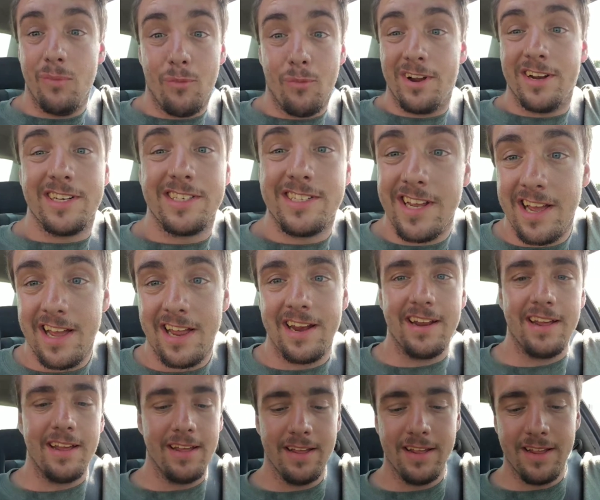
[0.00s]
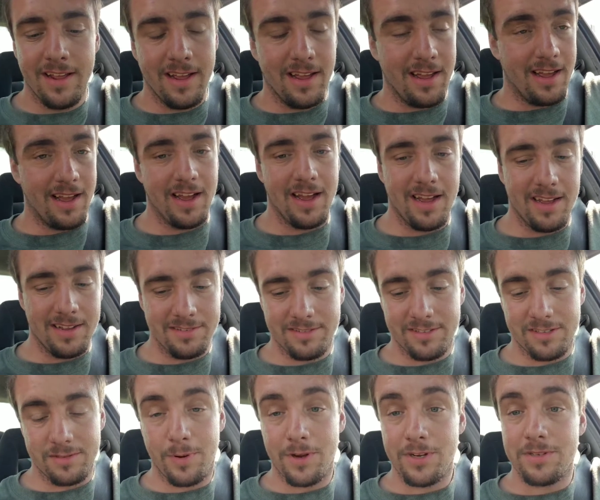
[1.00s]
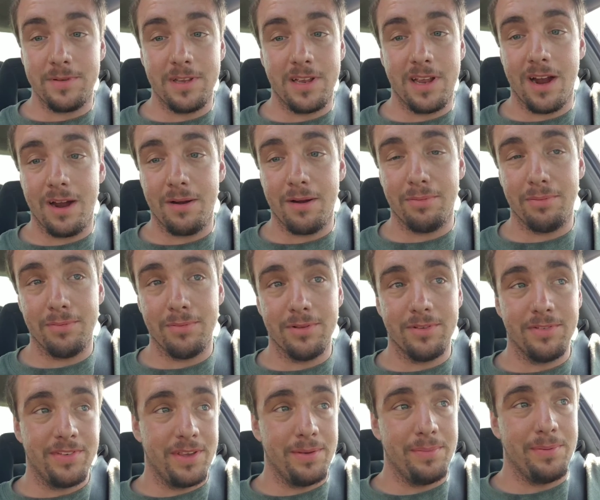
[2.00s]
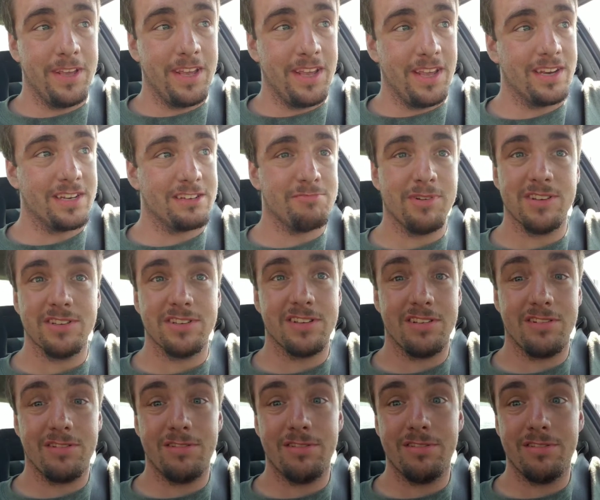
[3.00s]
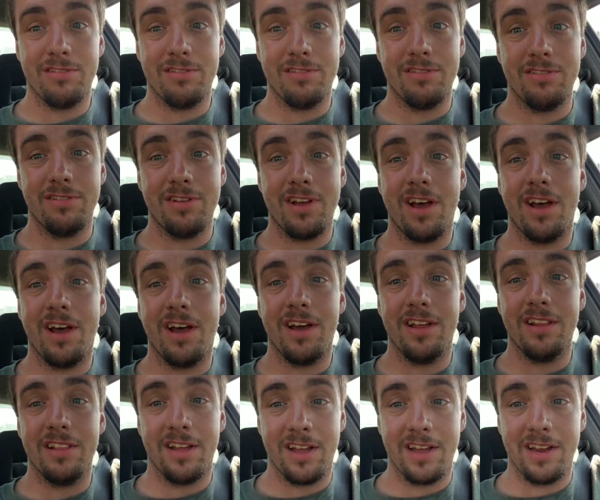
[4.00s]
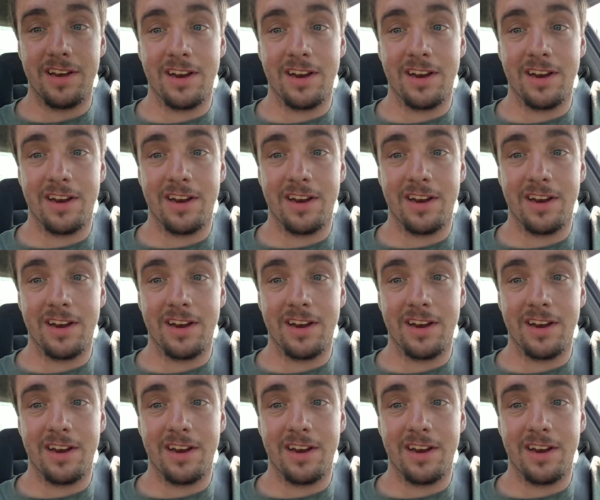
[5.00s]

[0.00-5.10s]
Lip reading: 110. It's supposed to be comparable to VP. It smells a whole lot like